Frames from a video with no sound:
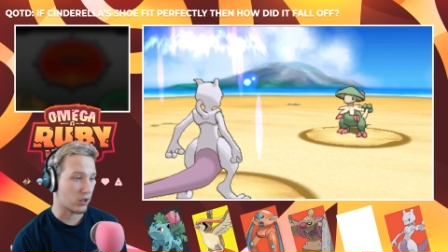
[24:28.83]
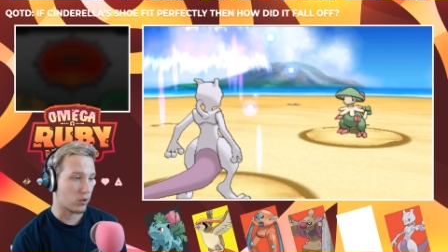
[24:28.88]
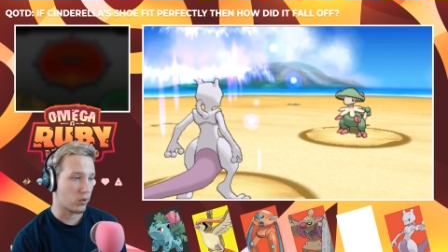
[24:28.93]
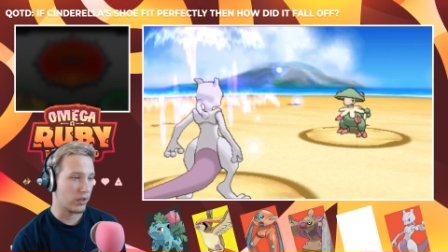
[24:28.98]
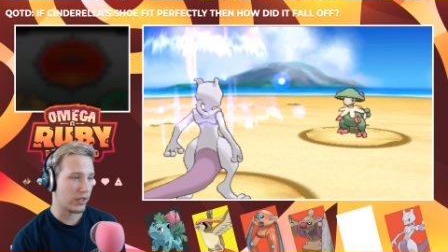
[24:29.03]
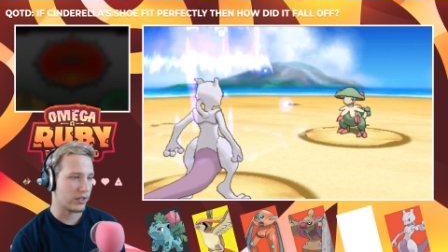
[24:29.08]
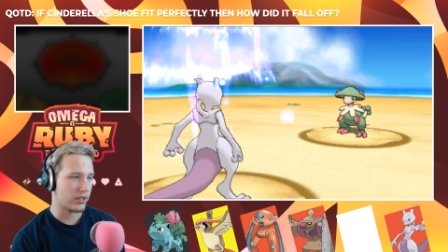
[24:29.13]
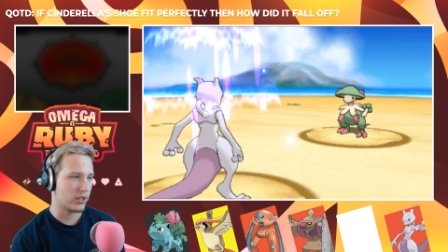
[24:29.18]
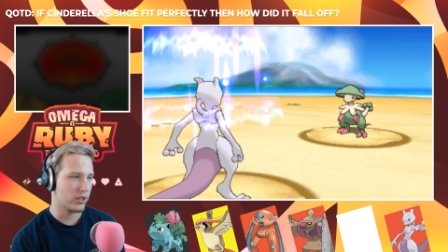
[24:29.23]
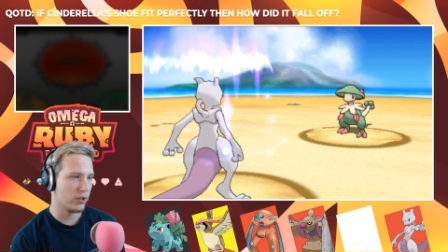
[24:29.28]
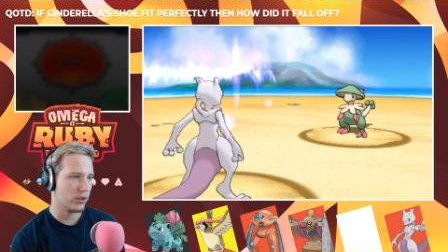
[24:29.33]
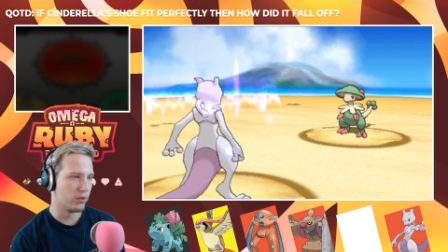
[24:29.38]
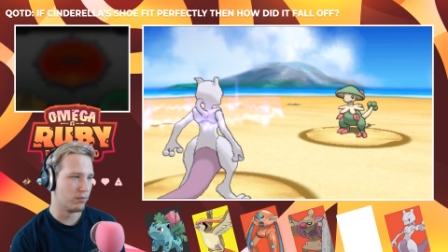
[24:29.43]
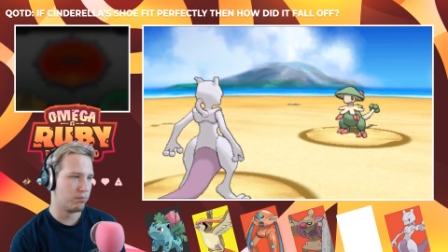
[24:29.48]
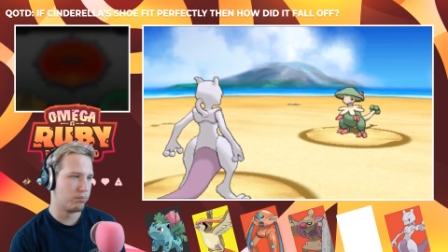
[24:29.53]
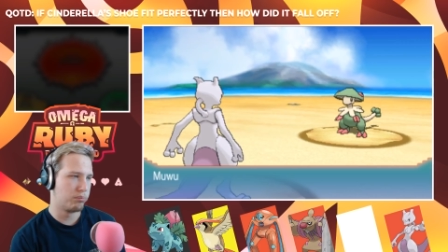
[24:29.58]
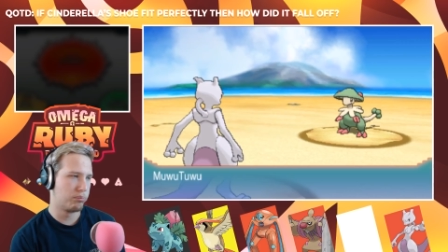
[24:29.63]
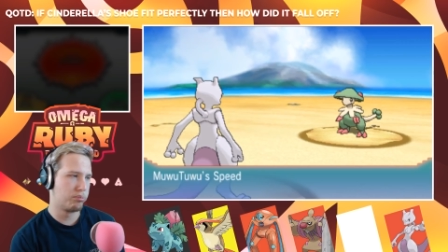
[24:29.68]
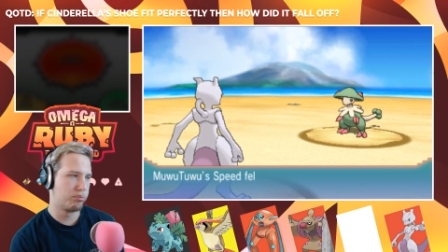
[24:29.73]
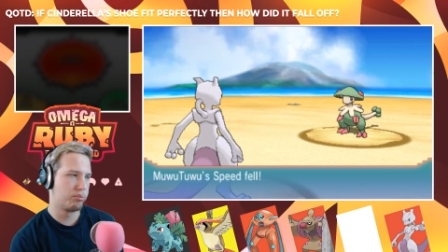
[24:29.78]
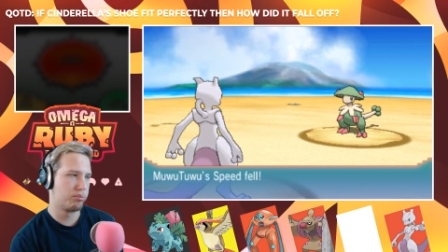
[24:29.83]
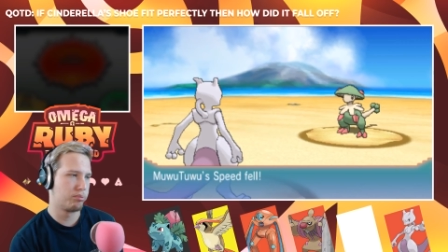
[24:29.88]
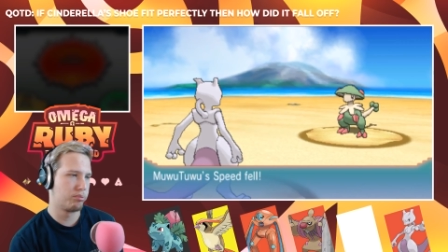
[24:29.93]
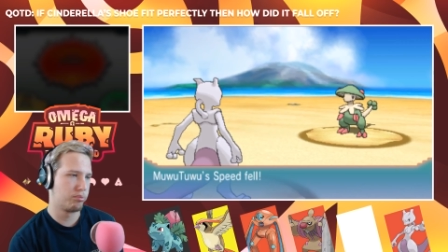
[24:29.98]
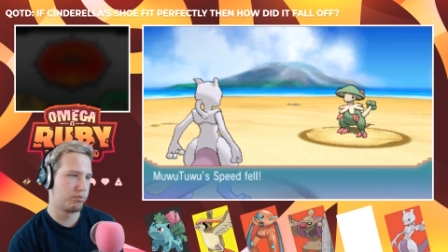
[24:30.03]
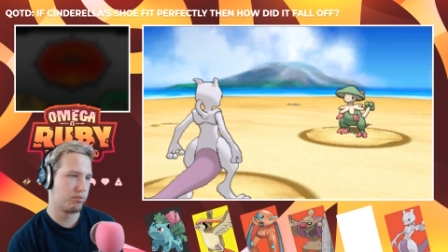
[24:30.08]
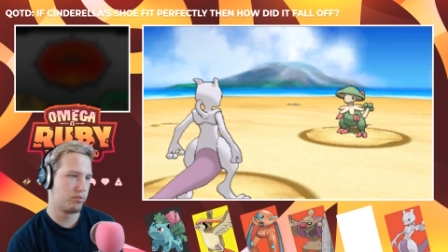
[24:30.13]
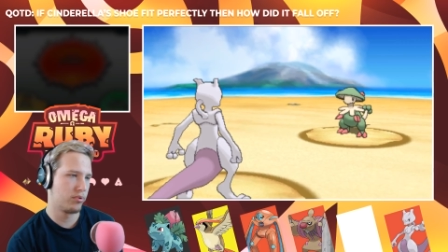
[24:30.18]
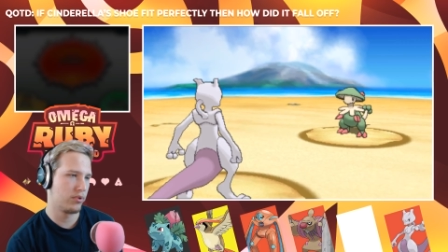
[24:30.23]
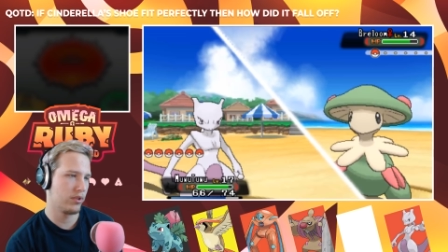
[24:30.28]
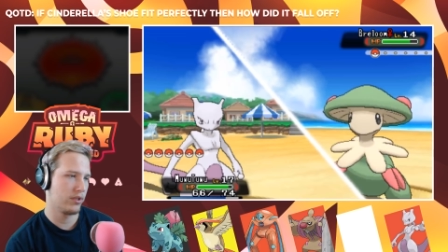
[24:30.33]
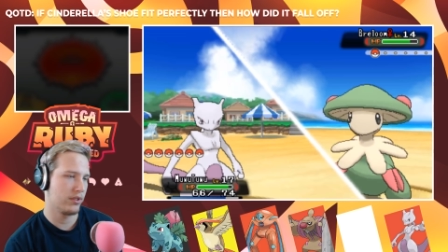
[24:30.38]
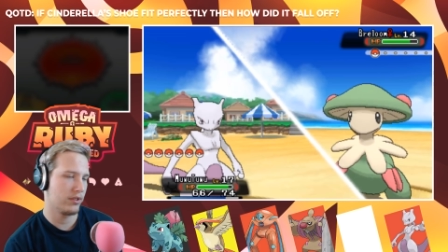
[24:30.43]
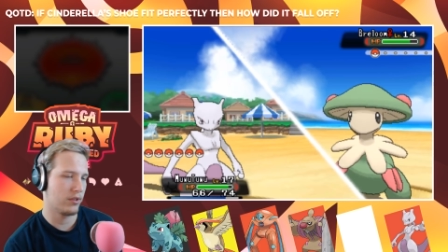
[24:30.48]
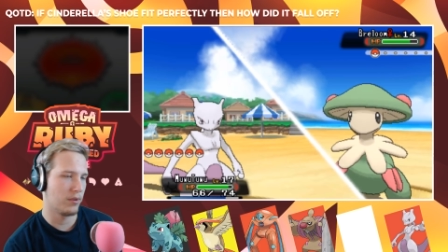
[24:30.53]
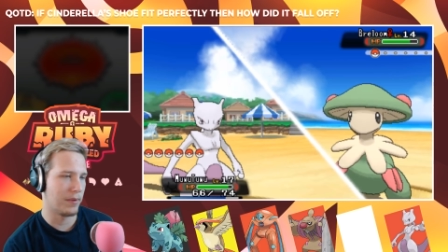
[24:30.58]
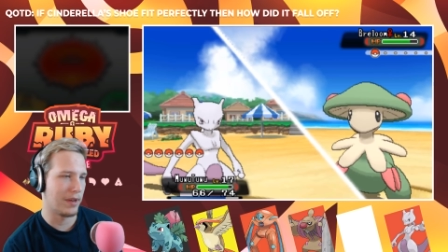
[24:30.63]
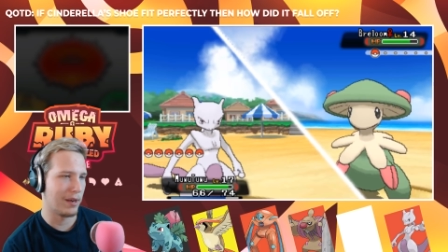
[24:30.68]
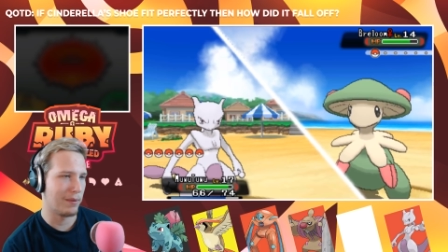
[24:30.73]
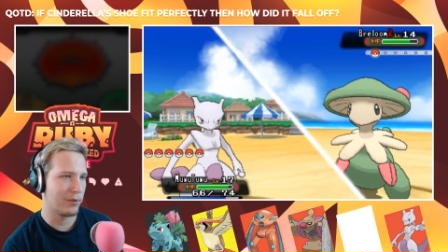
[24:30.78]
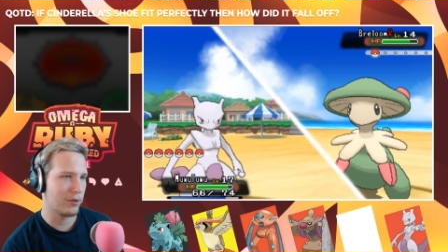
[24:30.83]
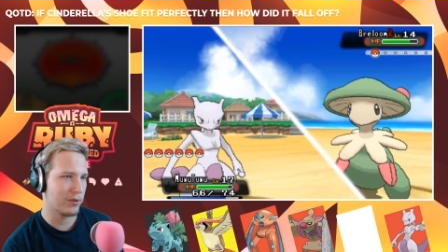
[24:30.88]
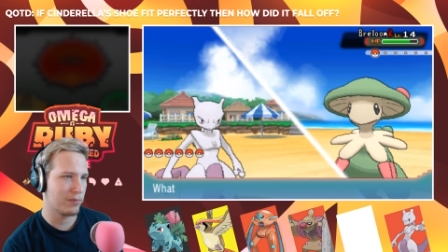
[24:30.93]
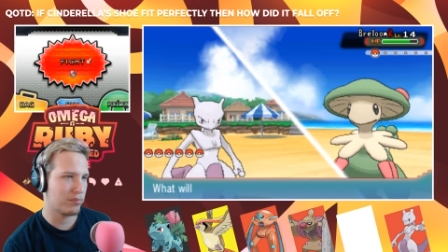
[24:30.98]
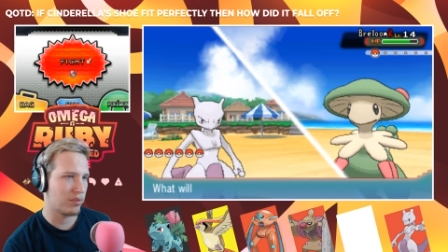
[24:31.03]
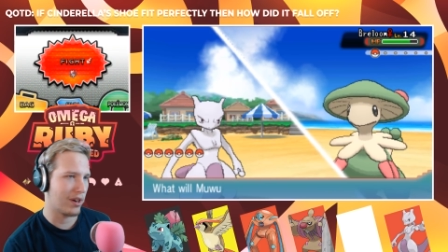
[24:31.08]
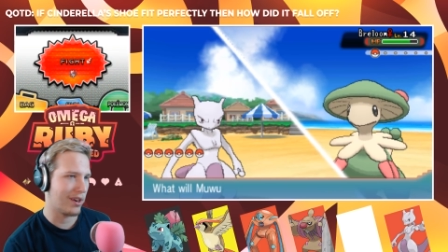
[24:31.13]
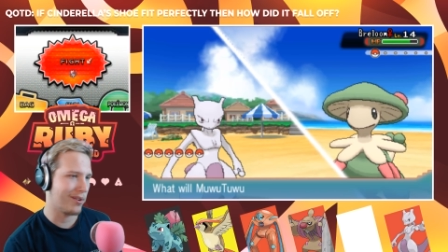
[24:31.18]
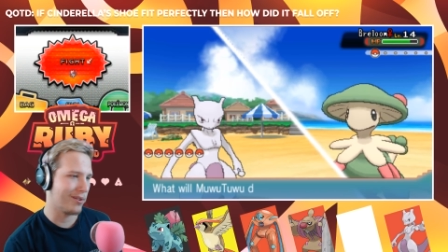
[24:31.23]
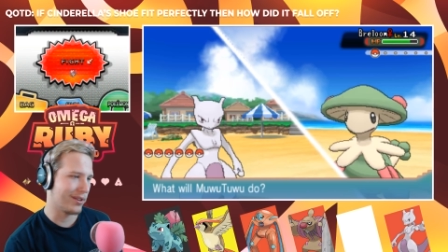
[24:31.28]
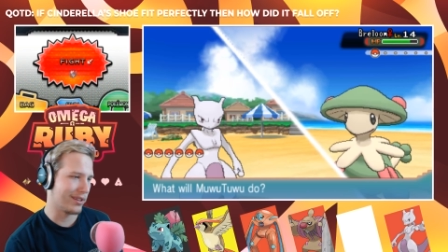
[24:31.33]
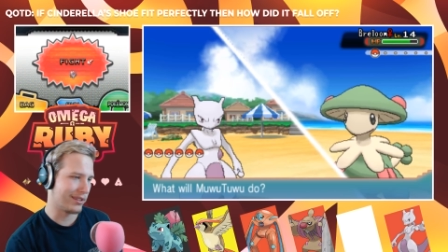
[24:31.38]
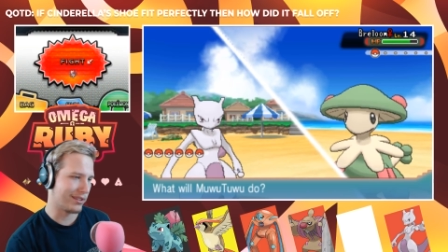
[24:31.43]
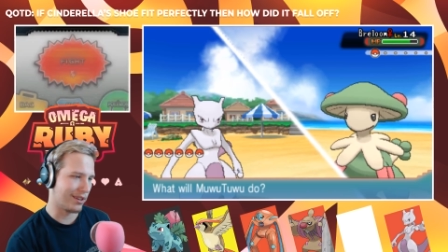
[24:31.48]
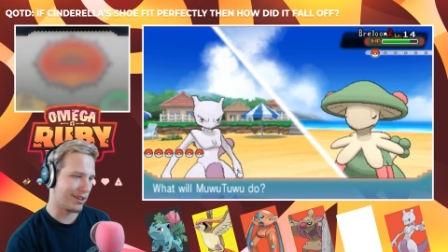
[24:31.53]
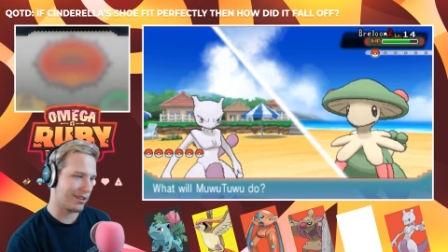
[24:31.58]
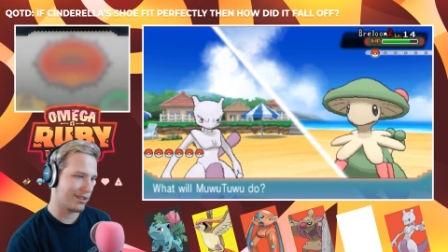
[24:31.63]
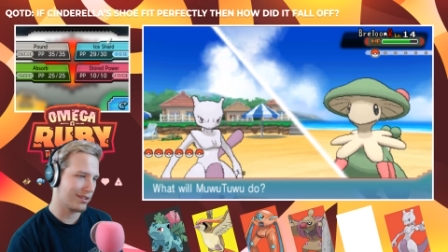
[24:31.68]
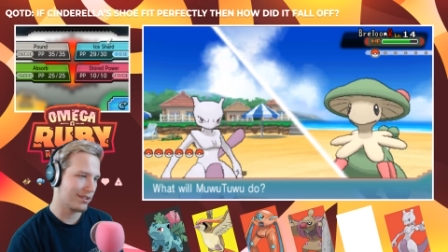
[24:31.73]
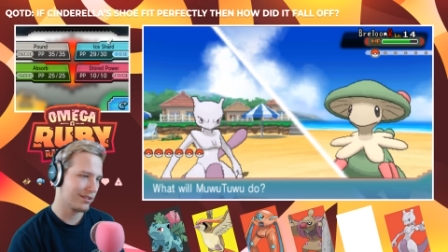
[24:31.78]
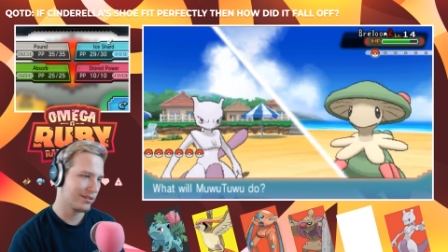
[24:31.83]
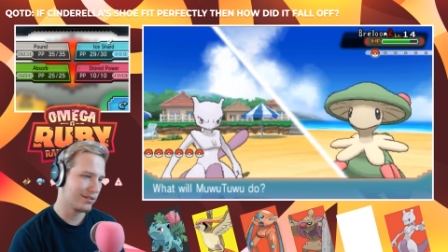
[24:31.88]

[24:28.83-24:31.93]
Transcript: a crit too. Don't matter, I'm using priority, dog.